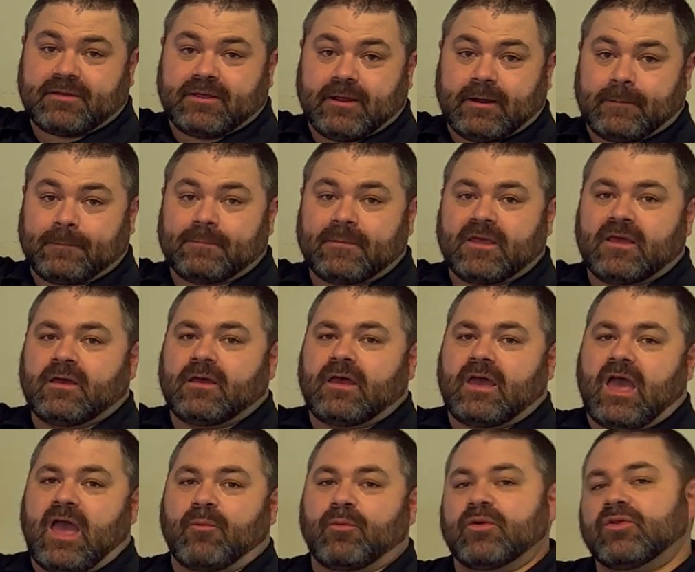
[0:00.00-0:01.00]
here.
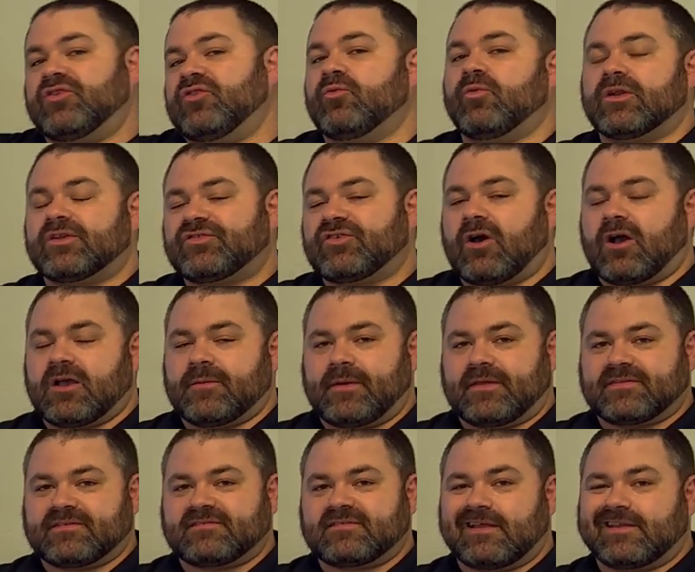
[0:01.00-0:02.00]
And we do want to talk
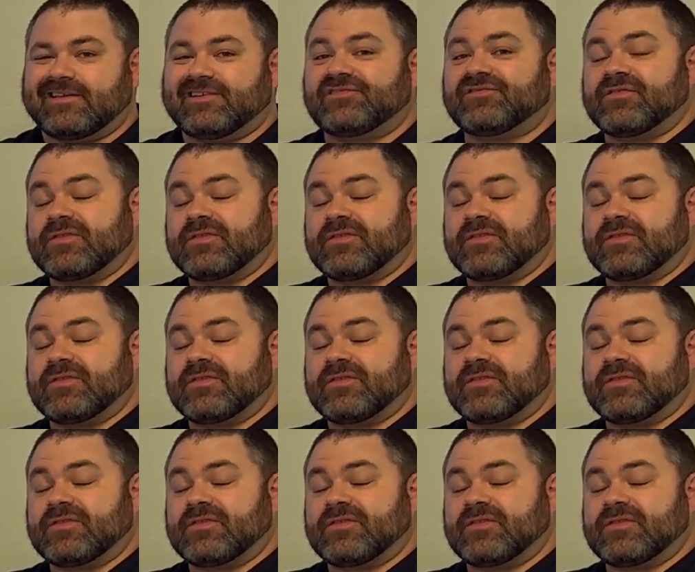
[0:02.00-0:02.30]
about the settings